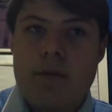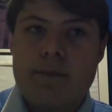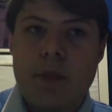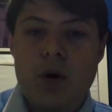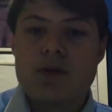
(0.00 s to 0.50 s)

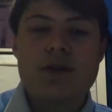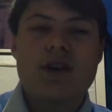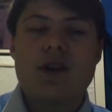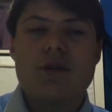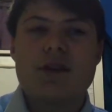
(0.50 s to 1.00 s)
but also
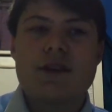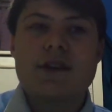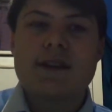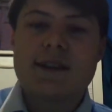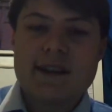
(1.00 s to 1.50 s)

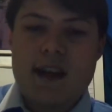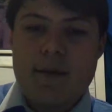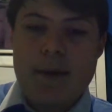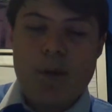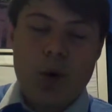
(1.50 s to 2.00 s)
just to see a
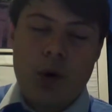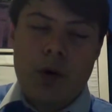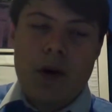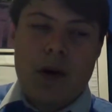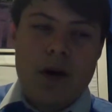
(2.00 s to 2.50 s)
bit
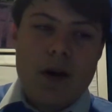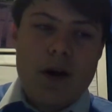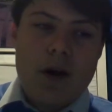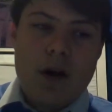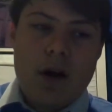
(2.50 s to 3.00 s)
more
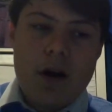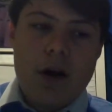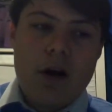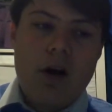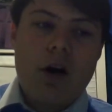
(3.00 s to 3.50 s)

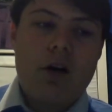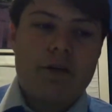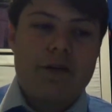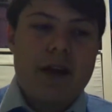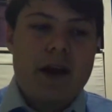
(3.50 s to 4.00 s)

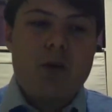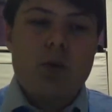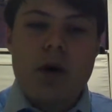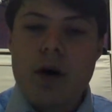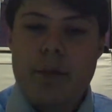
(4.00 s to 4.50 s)
of
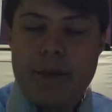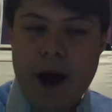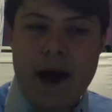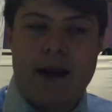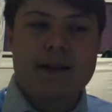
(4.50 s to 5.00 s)
her
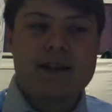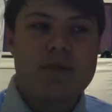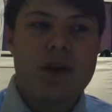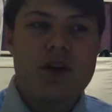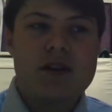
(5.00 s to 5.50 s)

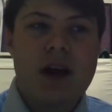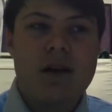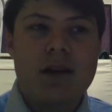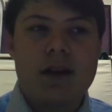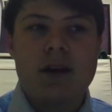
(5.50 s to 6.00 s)
past, because I
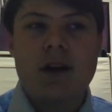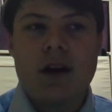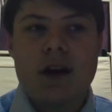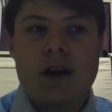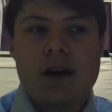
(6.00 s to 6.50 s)
think
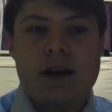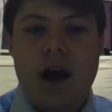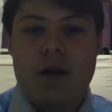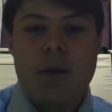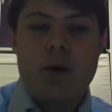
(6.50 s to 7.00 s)

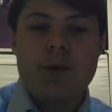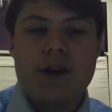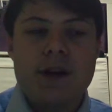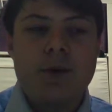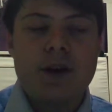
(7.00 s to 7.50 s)
at the moment
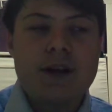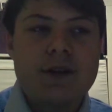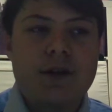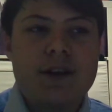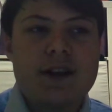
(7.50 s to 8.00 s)
what he's
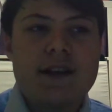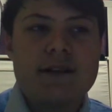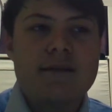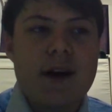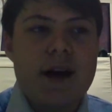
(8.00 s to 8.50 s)
done is
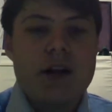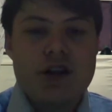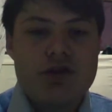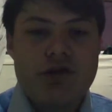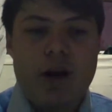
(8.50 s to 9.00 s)
he's
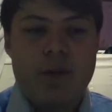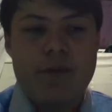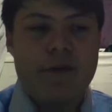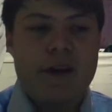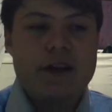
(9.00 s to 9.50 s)

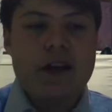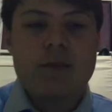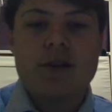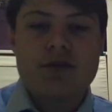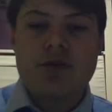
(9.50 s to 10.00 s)
kind
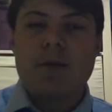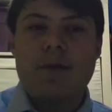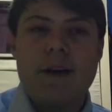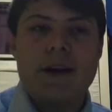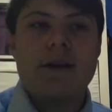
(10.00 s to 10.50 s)
of been drip
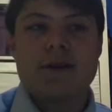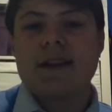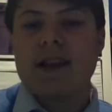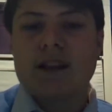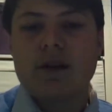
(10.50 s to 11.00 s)
feeding us a
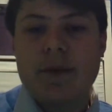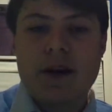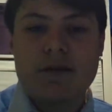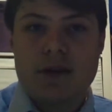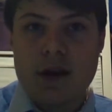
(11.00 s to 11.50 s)
little bit of